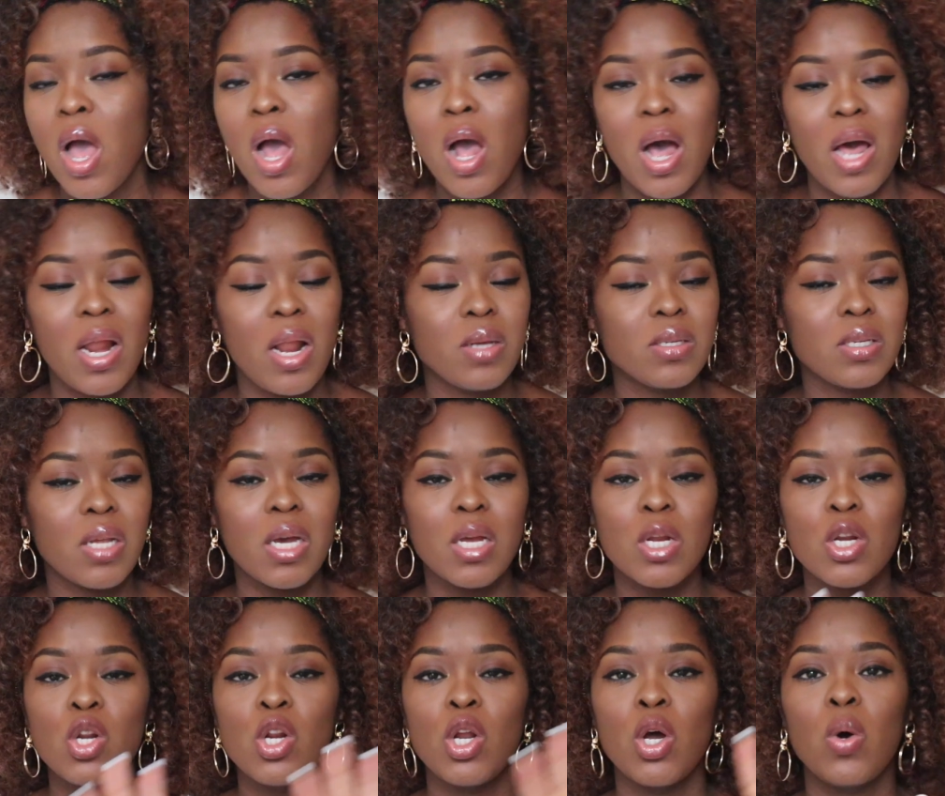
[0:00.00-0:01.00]
And I was like,
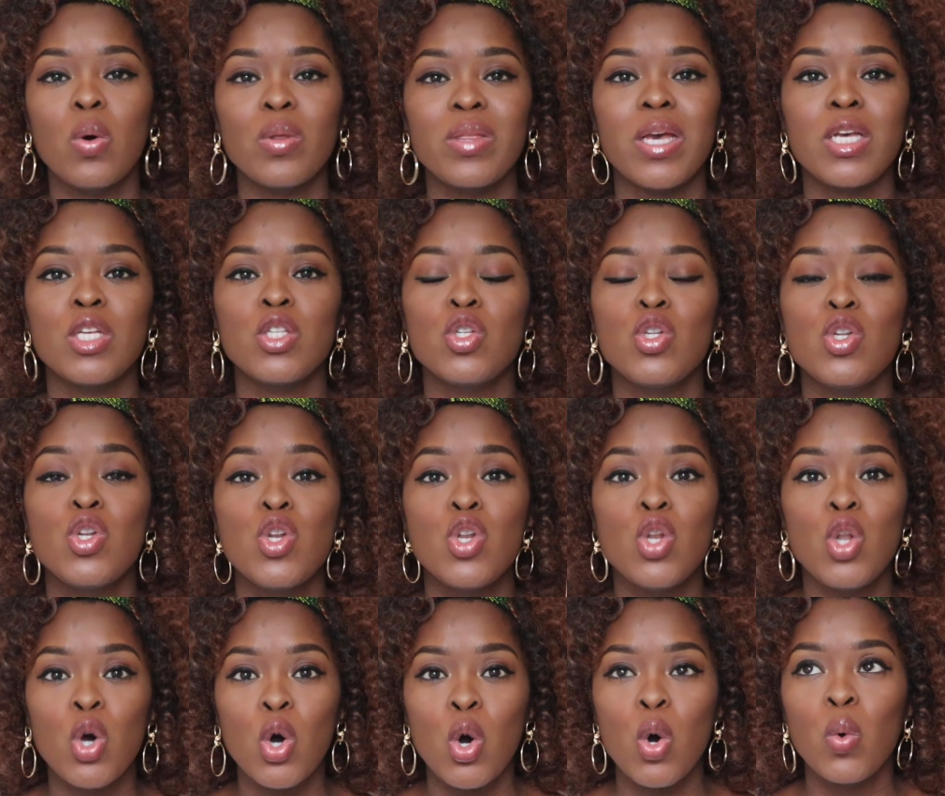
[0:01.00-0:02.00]
no, there is
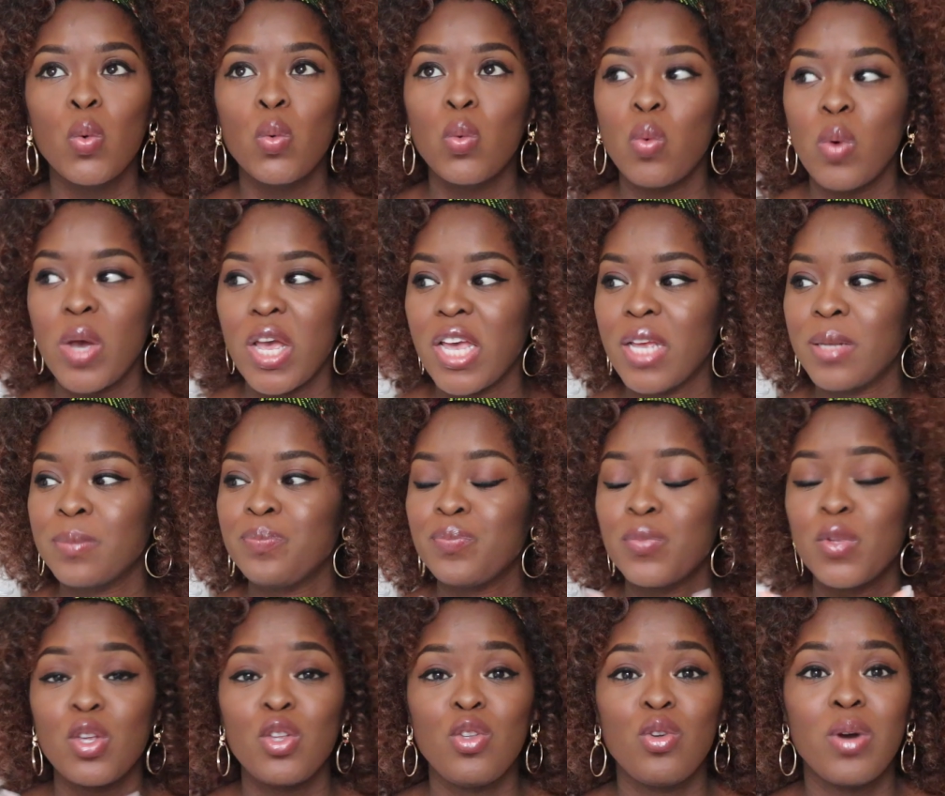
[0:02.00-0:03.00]
no way
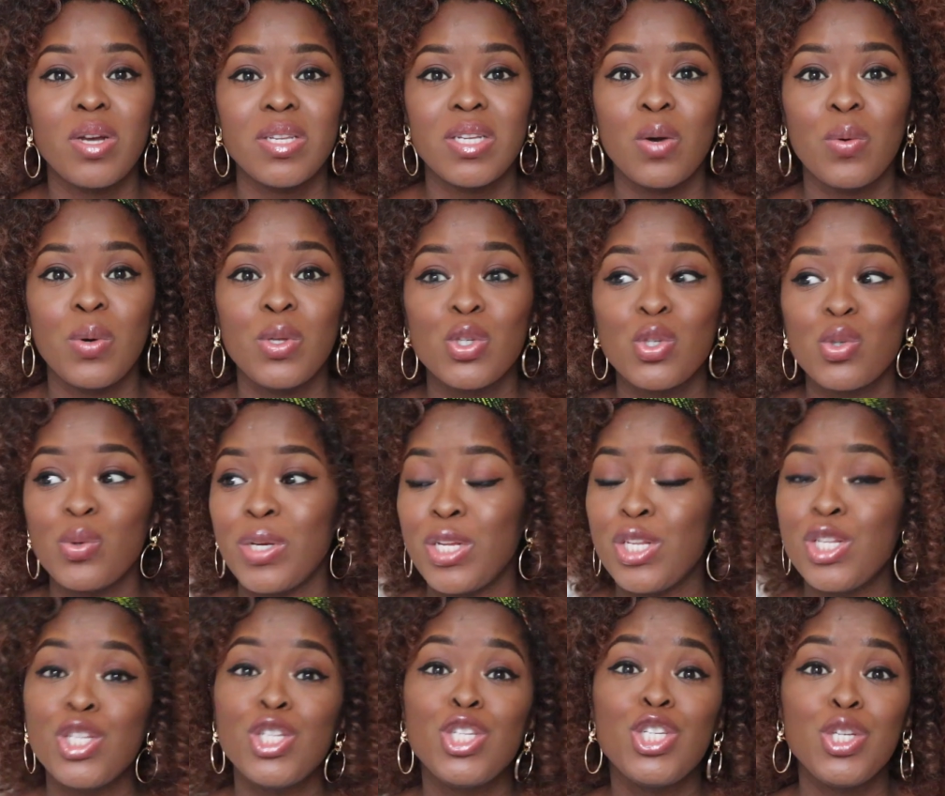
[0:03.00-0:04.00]
you guys are going to
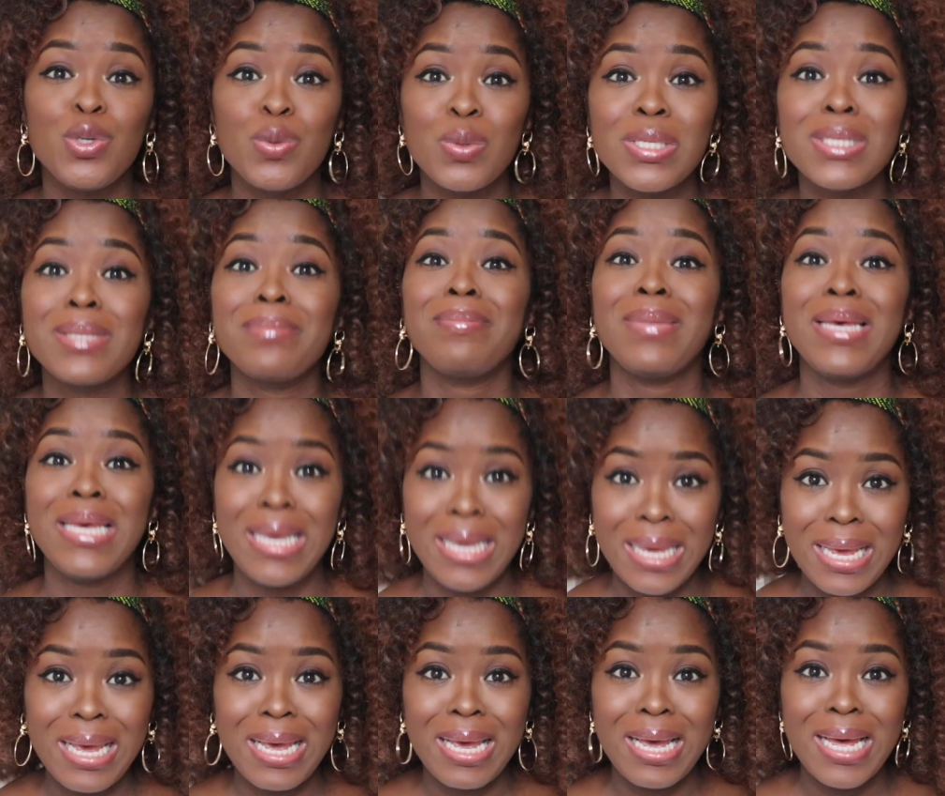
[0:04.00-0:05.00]
induce me.
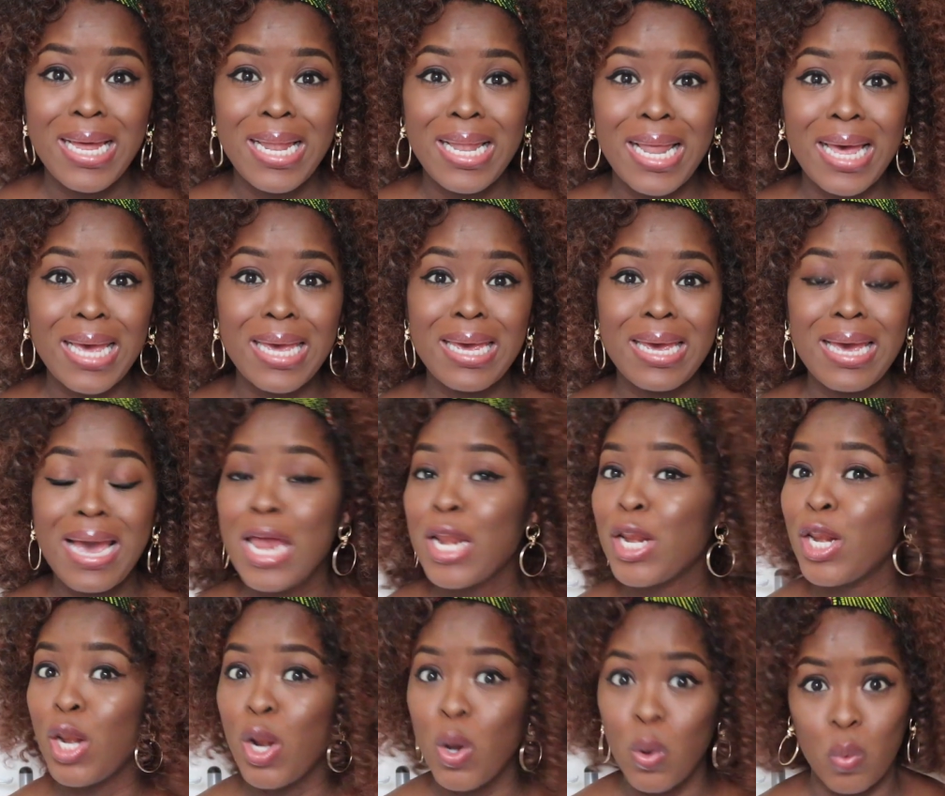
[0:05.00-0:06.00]
Like,
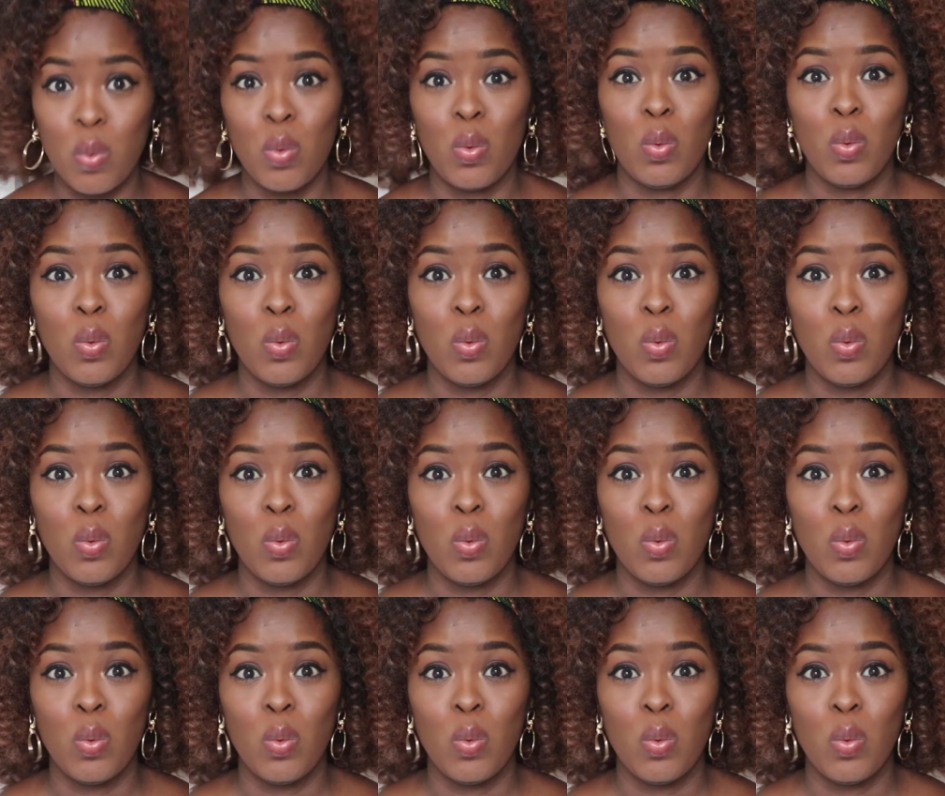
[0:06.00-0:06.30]
no.